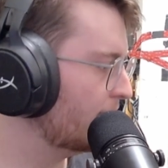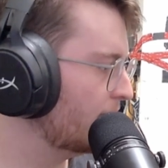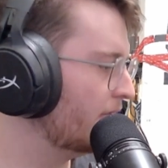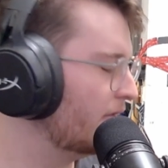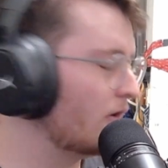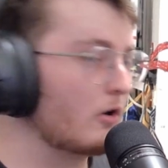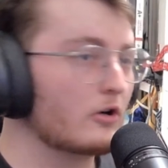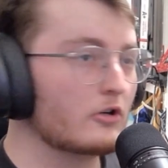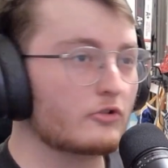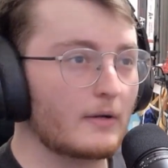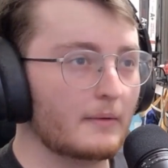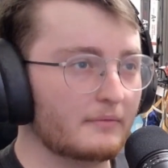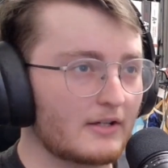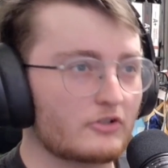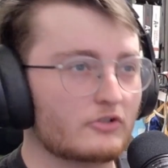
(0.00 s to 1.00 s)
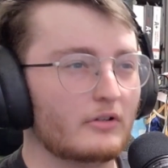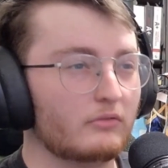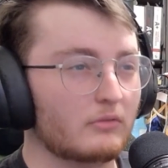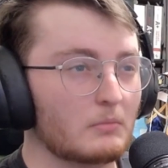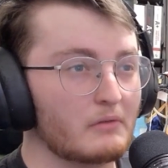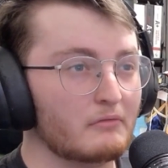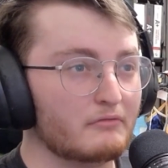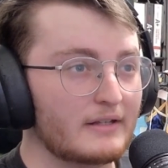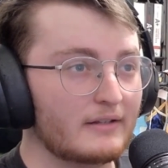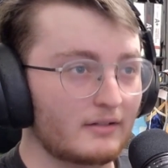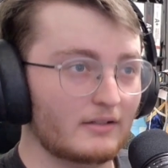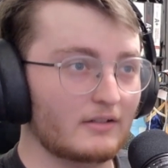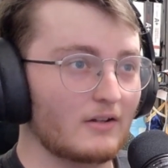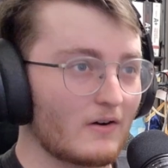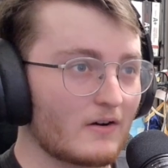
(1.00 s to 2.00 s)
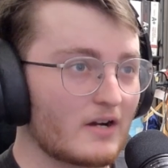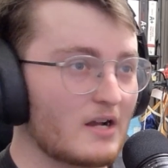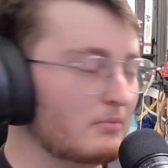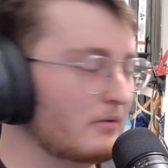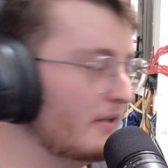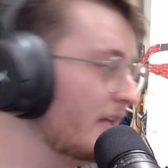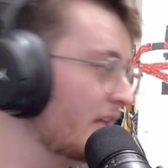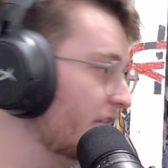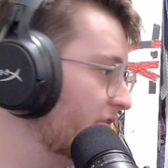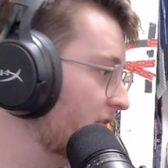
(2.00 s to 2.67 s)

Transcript: The hard drive's actually from a VCR, I believe.